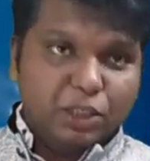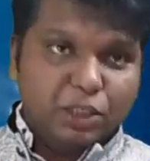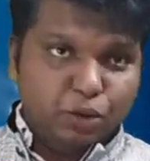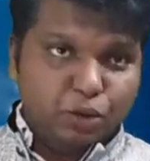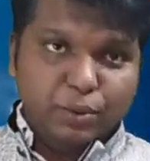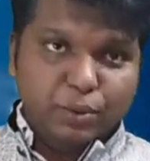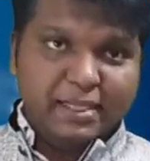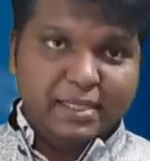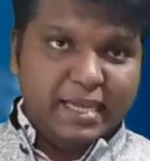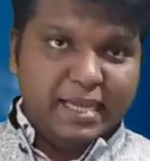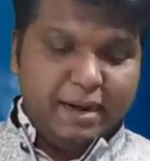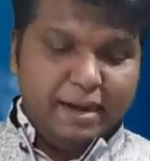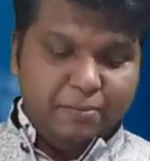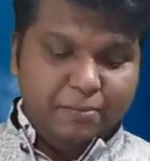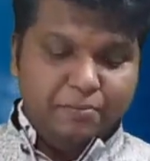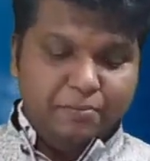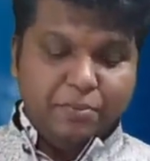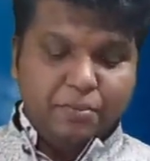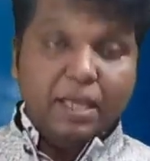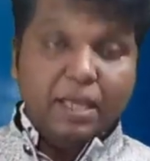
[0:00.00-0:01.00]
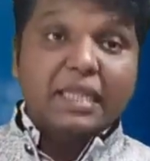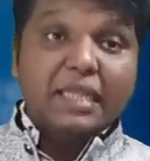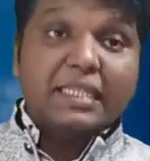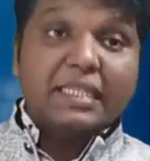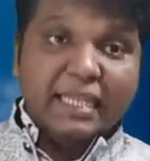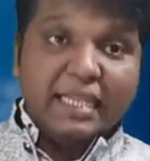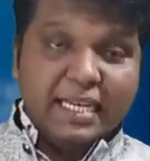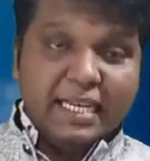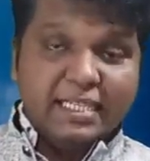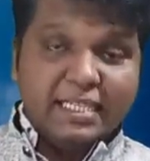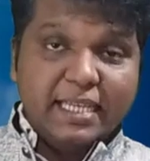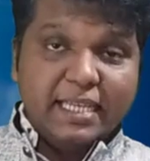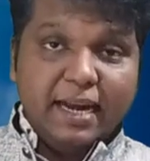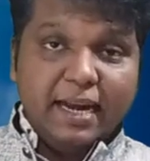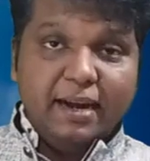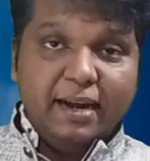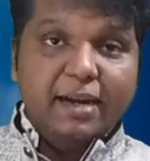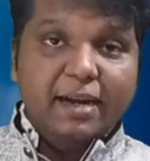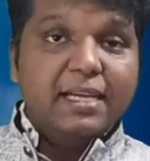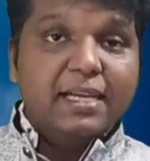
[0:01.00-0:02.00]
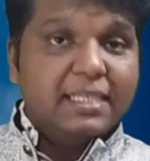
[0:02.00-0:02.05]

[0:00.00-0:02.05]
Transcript: 2 is there, 3 is there,